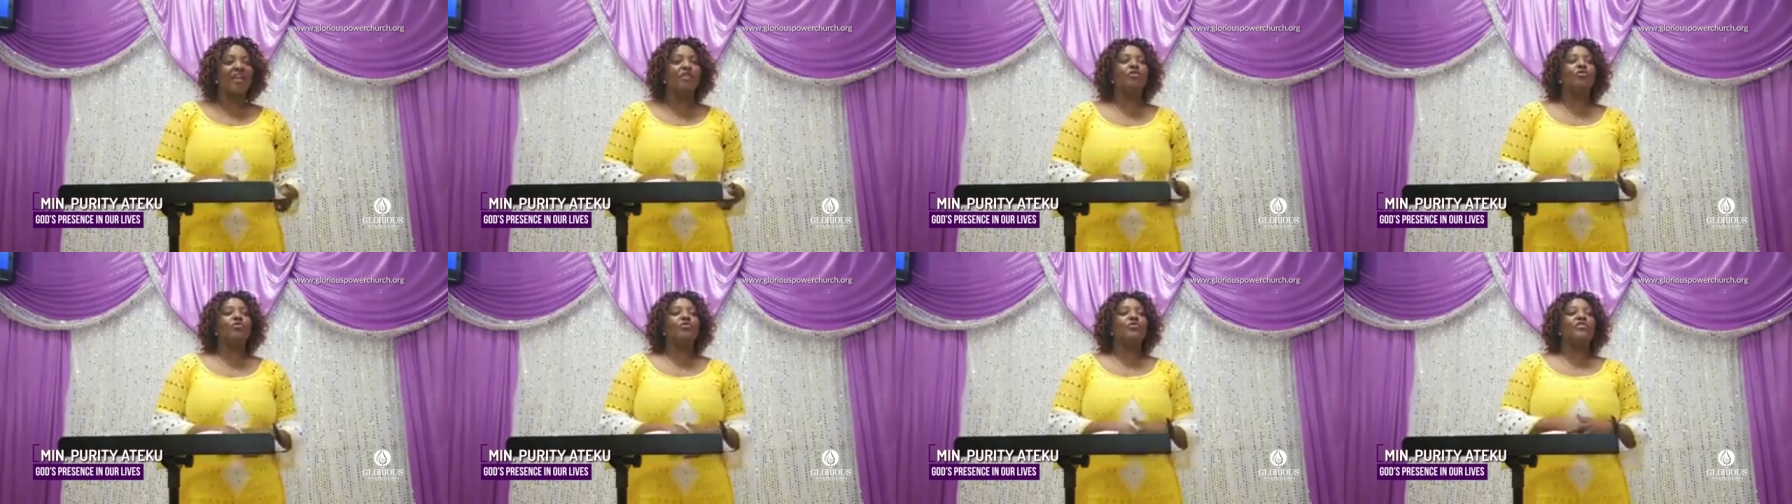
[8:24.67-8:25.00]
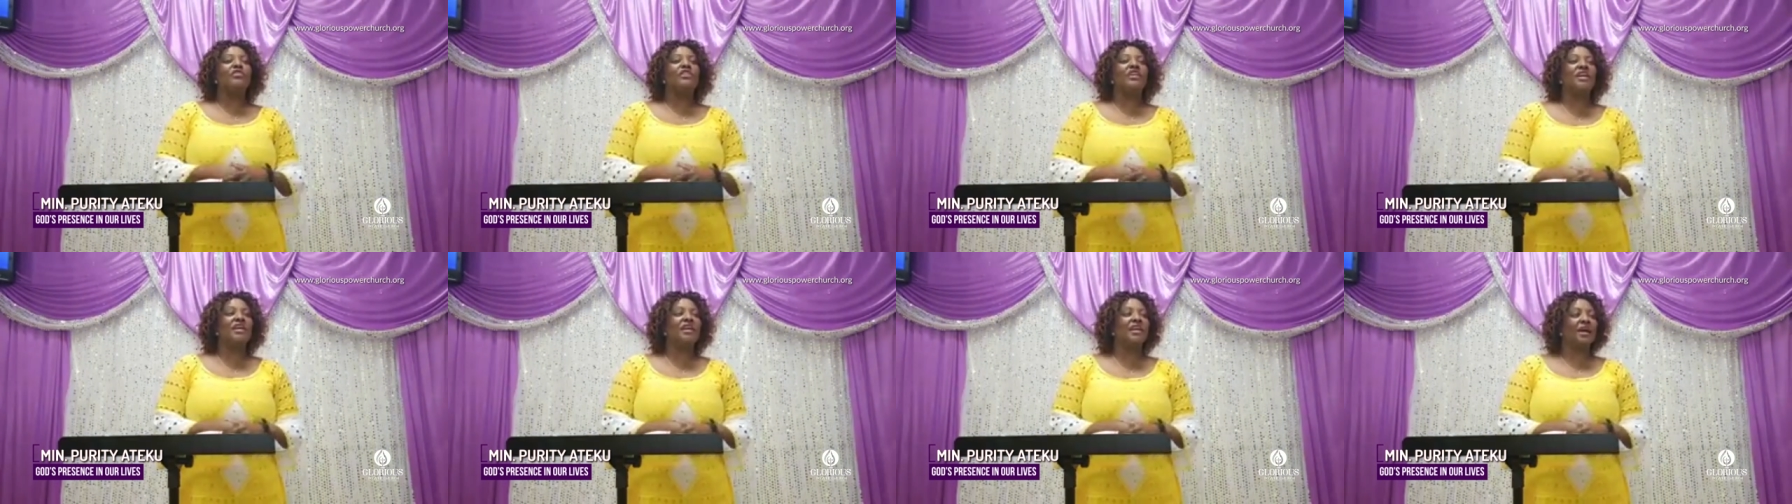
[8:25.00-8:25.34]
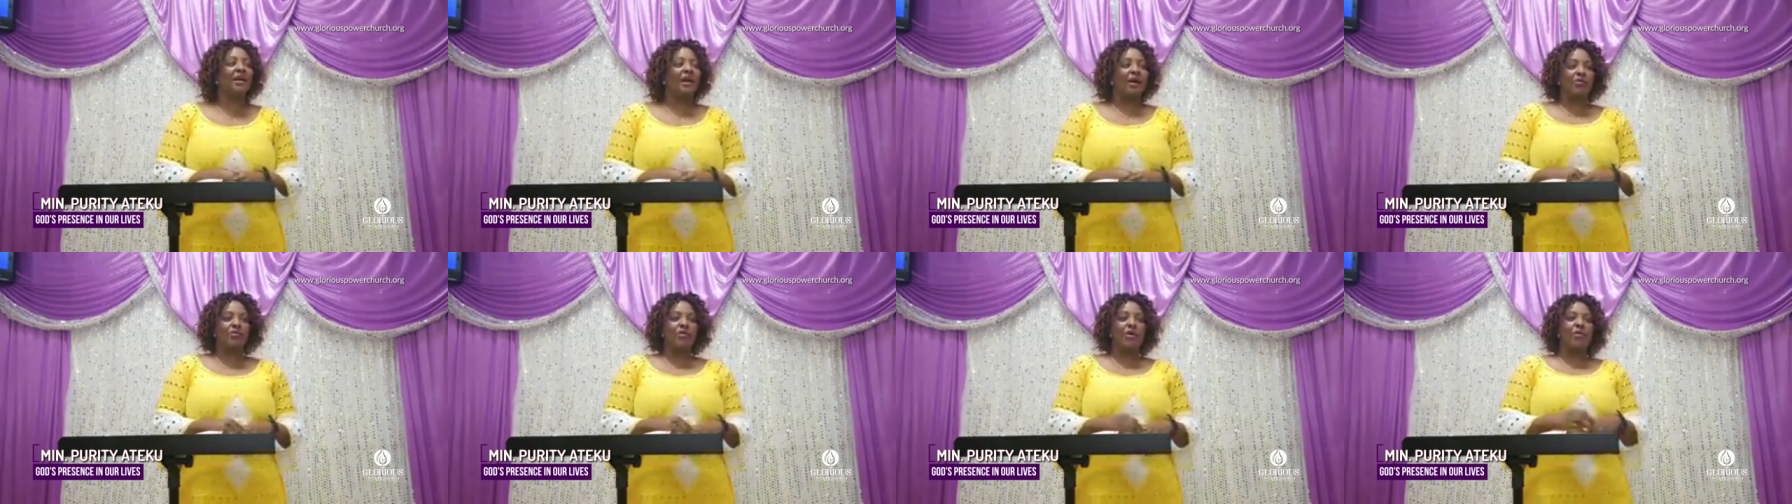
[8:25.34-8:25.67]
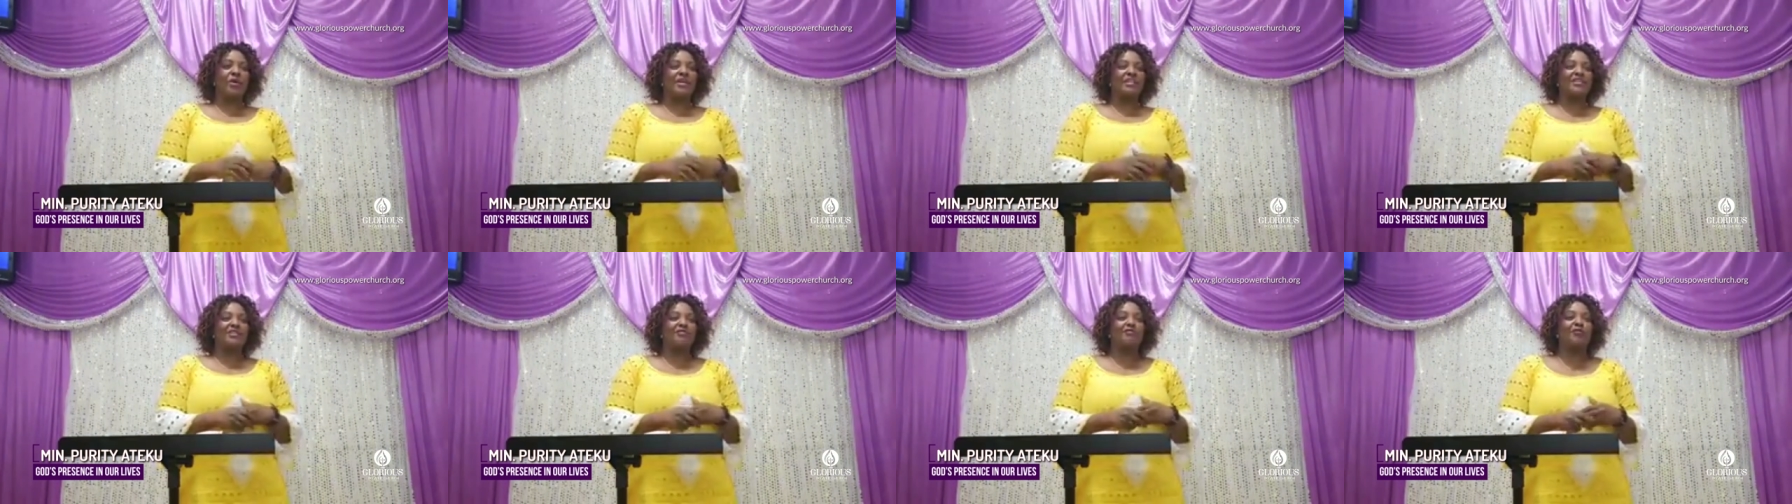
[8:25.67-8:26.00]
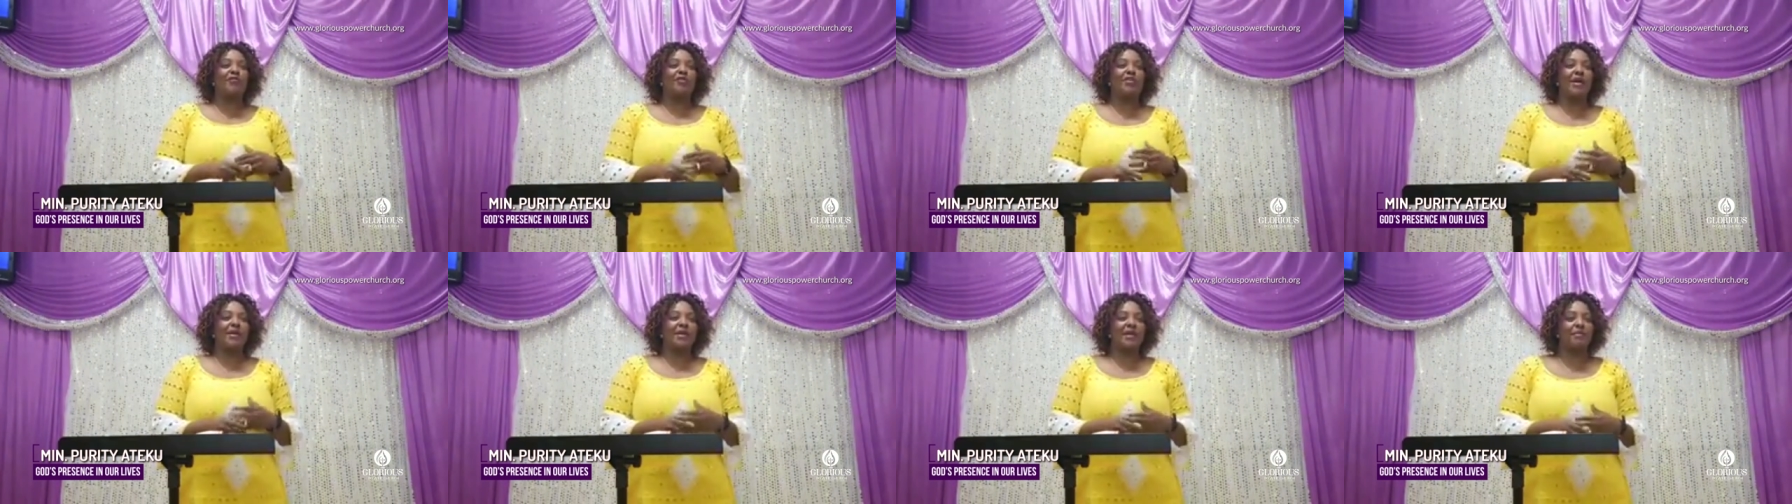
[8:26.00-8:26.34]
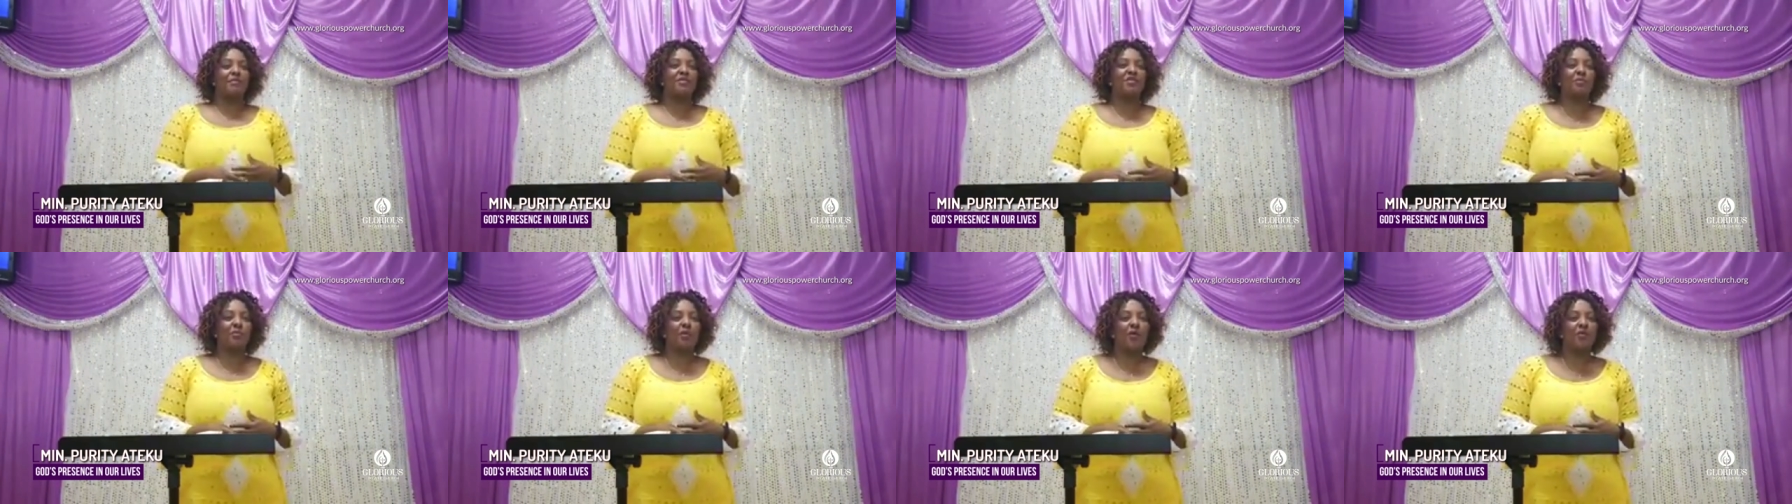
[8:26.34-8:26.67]
and you think you are waiting for a
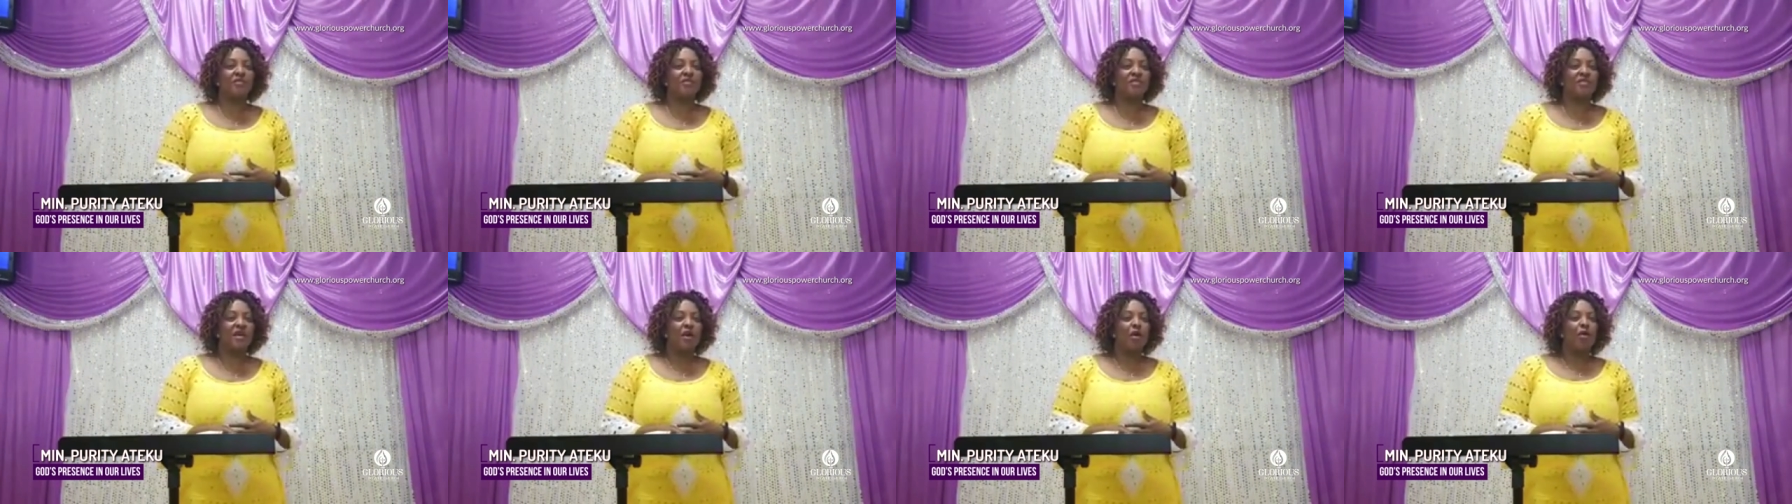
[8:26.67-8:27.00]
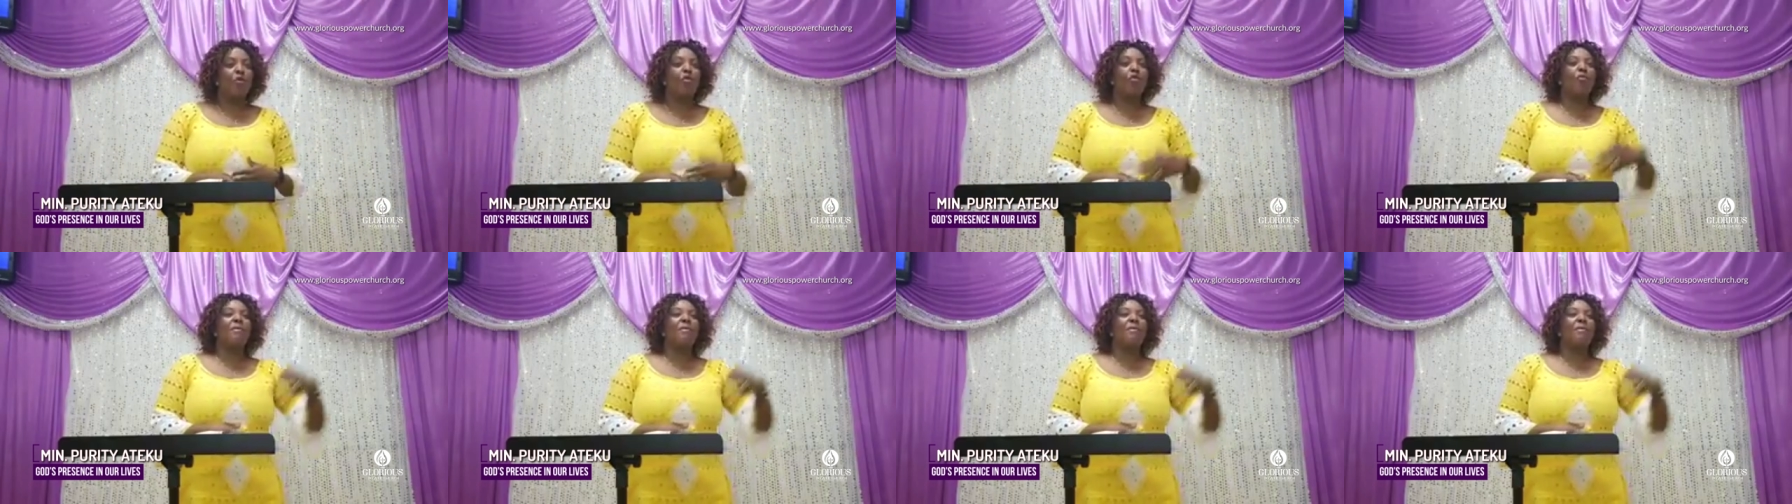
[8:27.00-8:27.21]
response mm.